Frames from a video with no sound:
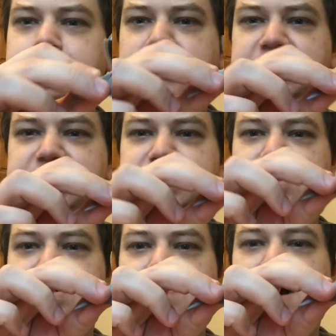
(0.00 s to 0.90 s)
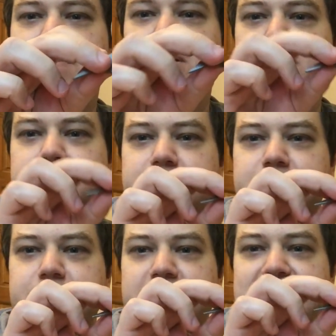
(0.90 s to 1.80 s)
you see it starts popping
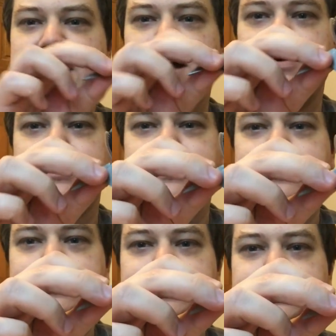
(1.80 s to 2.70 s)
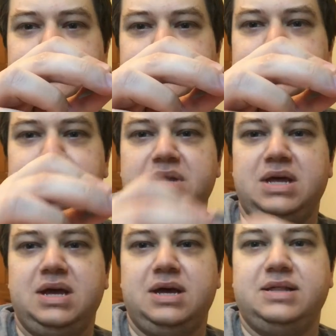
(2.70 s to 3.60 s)
back out.
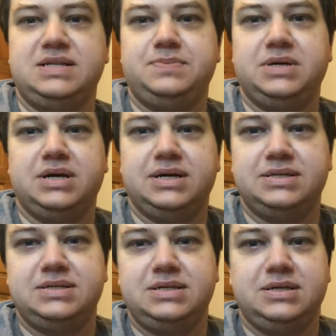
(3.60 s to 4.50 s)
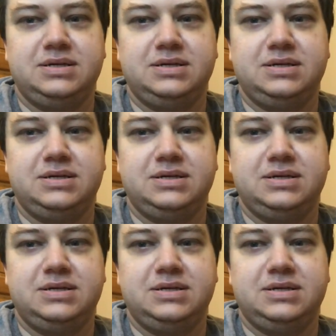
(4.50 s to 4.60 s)
And that's because